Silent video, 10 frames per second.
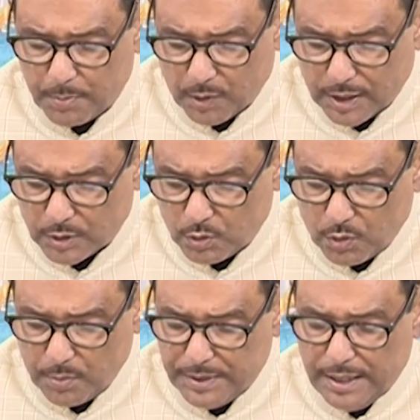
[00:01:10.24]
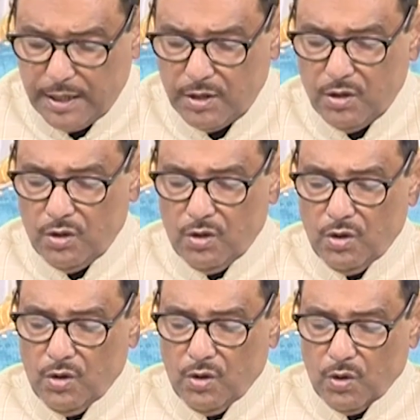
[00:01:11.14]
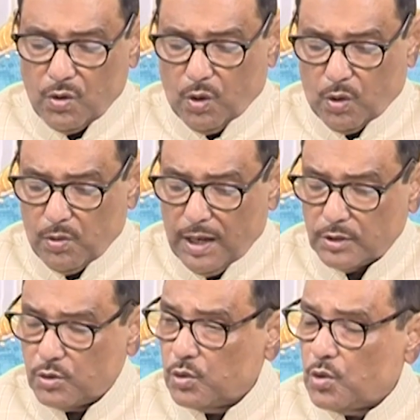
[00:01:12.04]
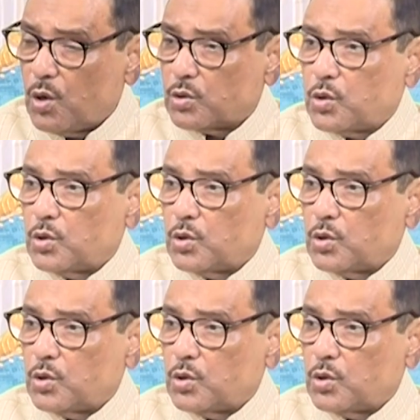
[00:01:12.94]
government as well as party leaders and co-workers,